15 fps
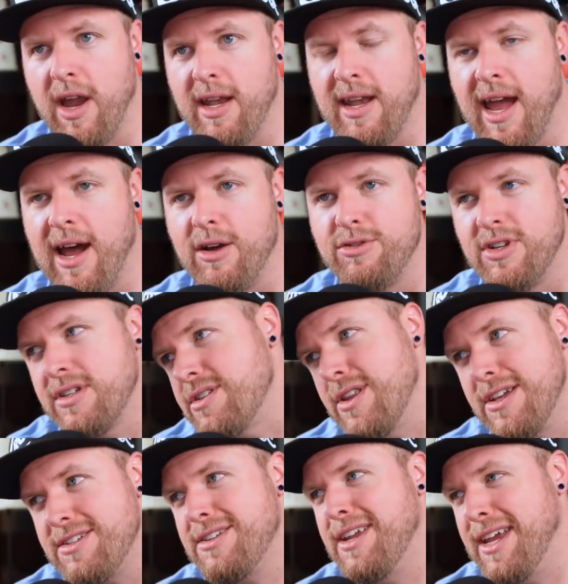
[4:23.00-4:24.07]
right now, just
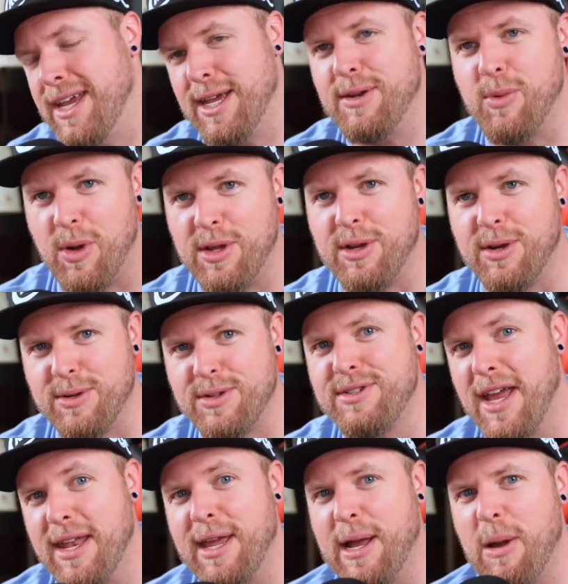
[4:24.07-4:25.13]
listening in while you're
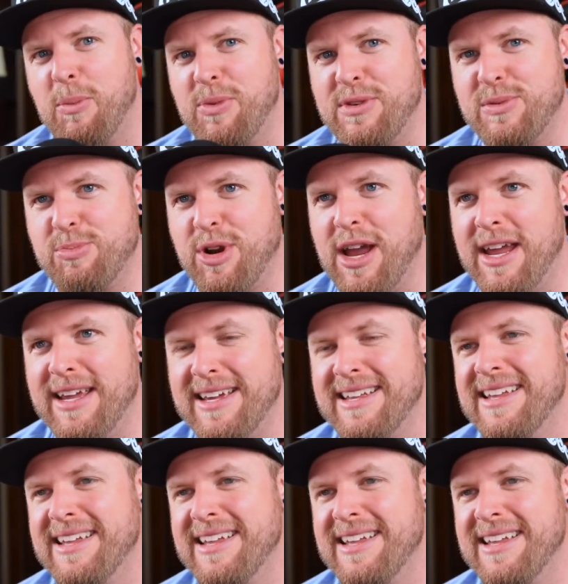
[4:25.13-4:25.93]
setting up this prank.